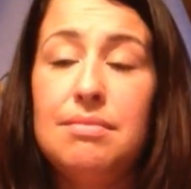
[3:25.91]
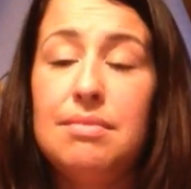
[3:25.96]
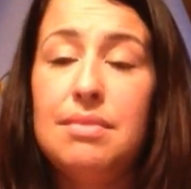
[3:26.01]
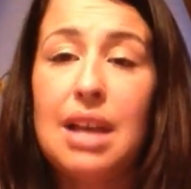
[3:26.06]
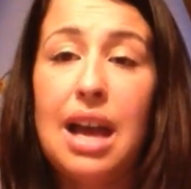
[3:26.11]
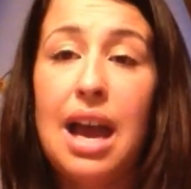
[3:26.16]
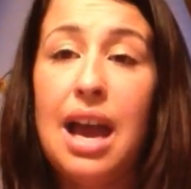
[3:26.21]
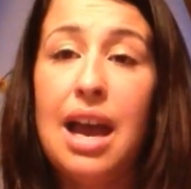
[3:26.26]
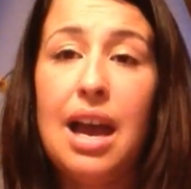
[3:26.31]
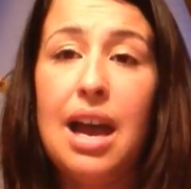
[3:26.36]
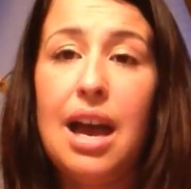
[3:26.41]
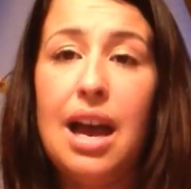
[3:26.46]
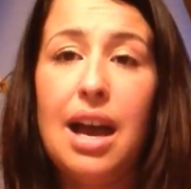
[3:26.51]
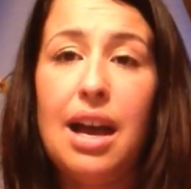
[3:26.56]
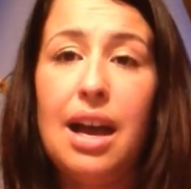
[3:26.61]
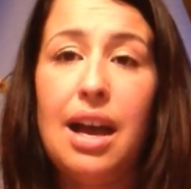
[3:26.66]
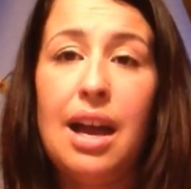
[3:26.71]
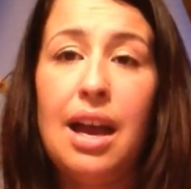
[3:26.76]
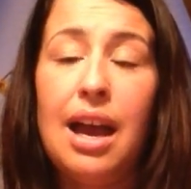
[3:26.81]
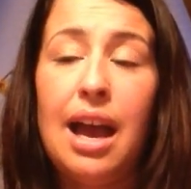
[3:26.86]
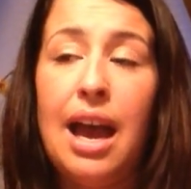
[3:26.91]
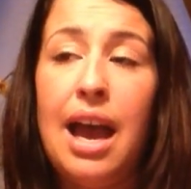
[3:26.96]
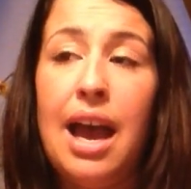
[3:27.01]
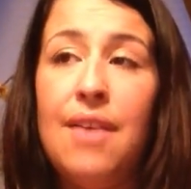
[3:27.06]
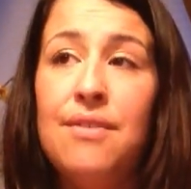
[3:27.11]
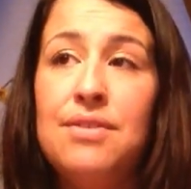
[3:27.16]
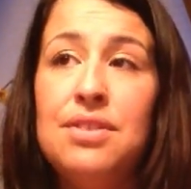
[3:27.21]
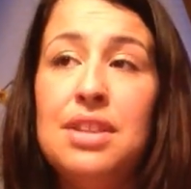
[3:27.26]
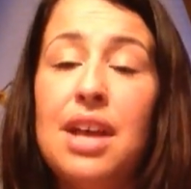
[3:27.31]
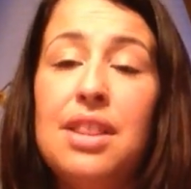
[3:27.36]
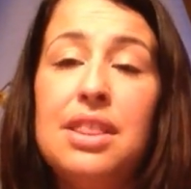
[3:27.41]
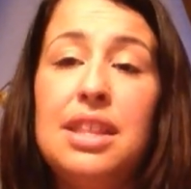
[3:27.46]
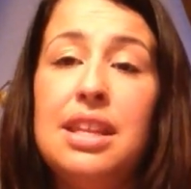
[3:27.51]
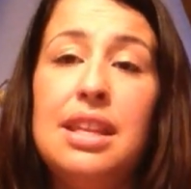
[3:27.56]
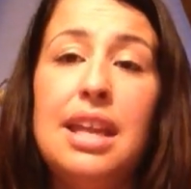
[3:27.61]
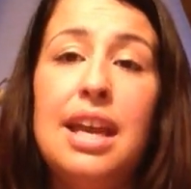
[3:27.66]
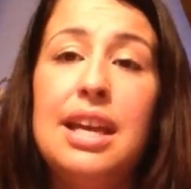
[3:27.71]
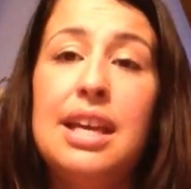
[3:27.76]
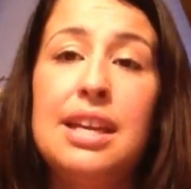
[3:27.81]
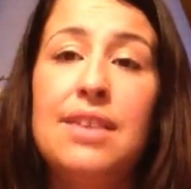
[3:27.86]
I have
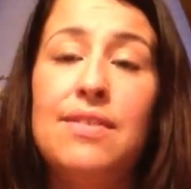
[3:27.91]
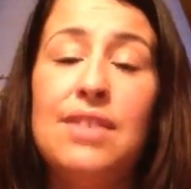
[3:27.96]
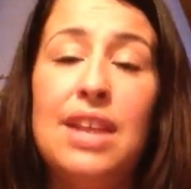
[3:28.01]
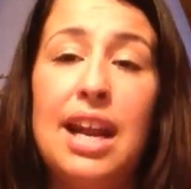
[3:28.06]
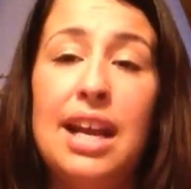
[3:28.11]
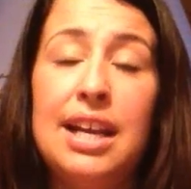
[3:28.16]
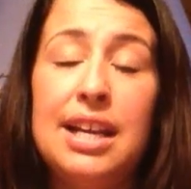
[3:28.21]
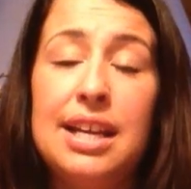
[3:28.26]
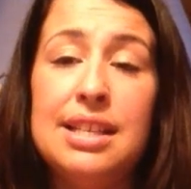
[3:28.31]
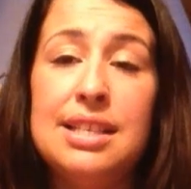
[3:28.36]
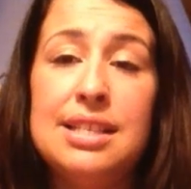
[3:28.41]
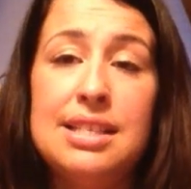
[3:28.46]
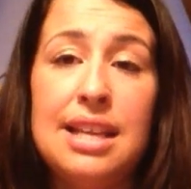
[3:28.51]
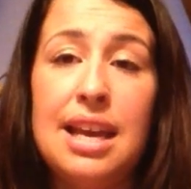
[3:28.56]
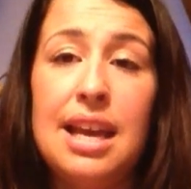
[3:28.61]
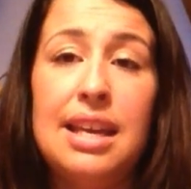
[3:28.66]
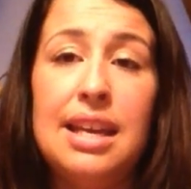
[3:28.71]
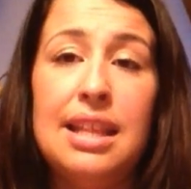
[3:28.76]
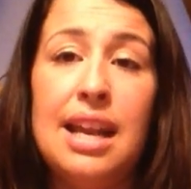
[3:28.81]
nothing negative that I can say